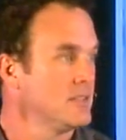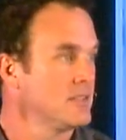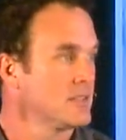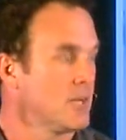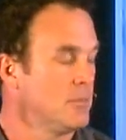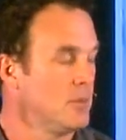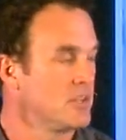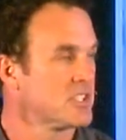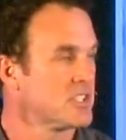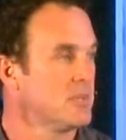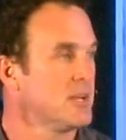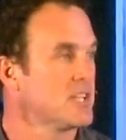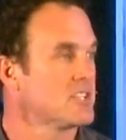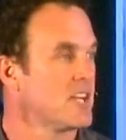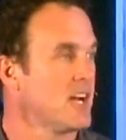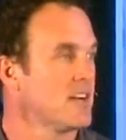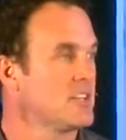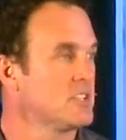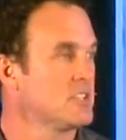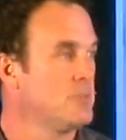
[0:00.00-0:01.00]
Come on, somebody
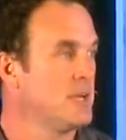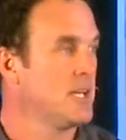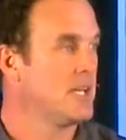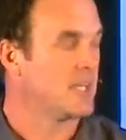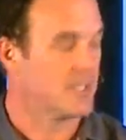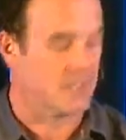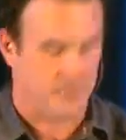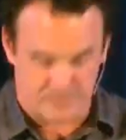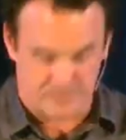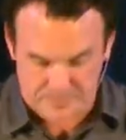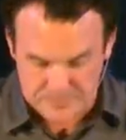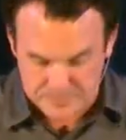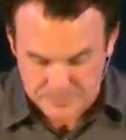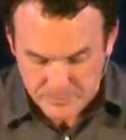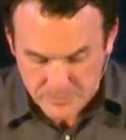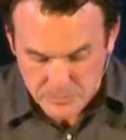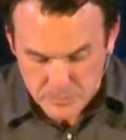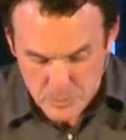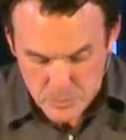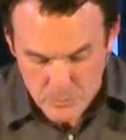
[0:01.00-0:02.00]
shout, He's big
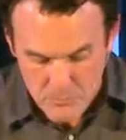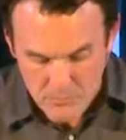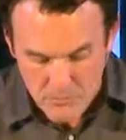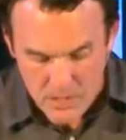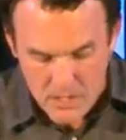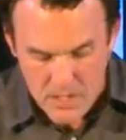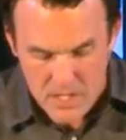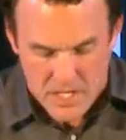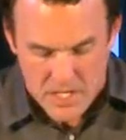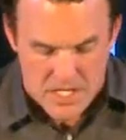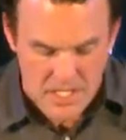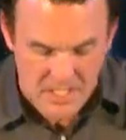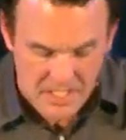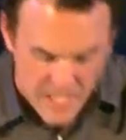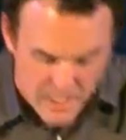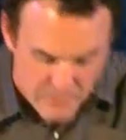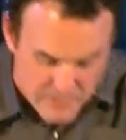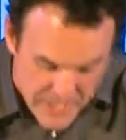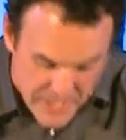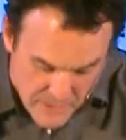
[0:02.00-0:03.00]
he
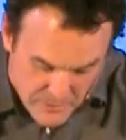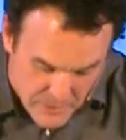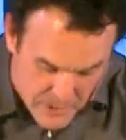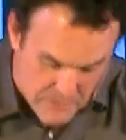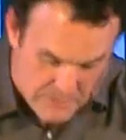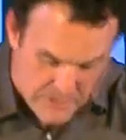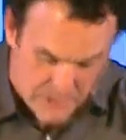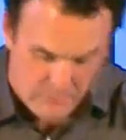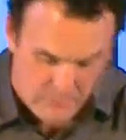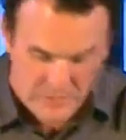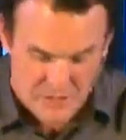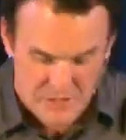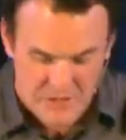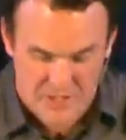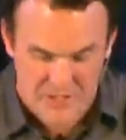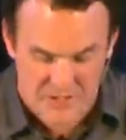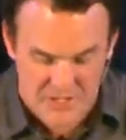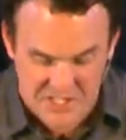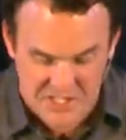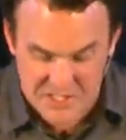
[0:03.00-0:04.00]
gave David a big
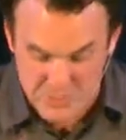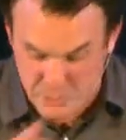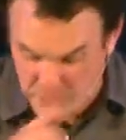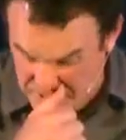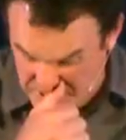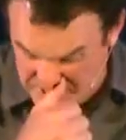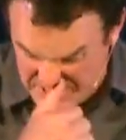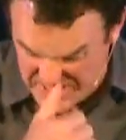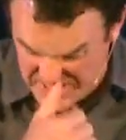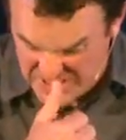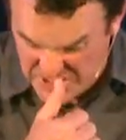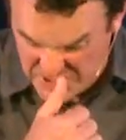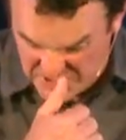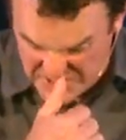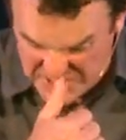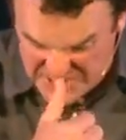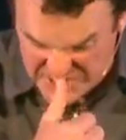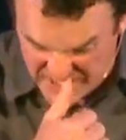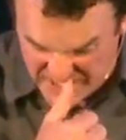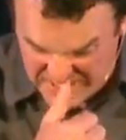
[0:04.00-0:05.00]
vision. And this is what he said to
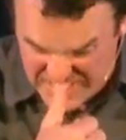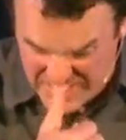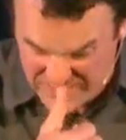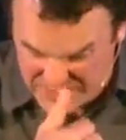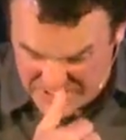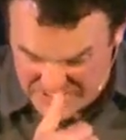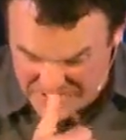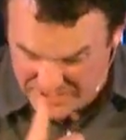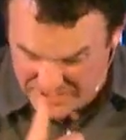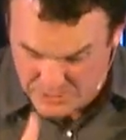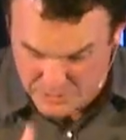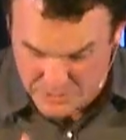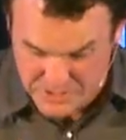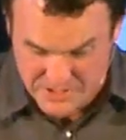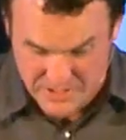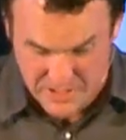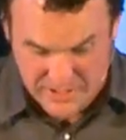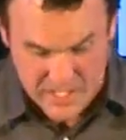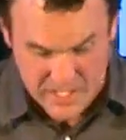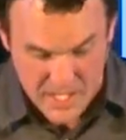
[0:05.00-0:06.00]
his son. David said to his
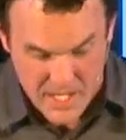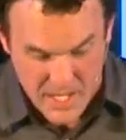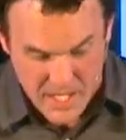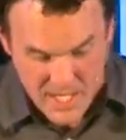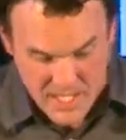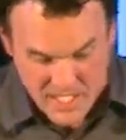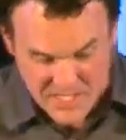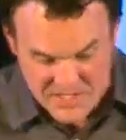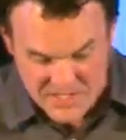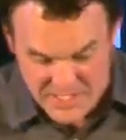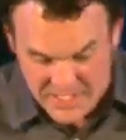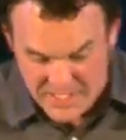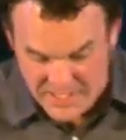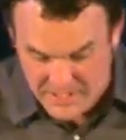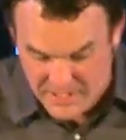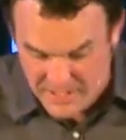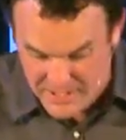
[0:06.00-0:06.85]
son, he said in,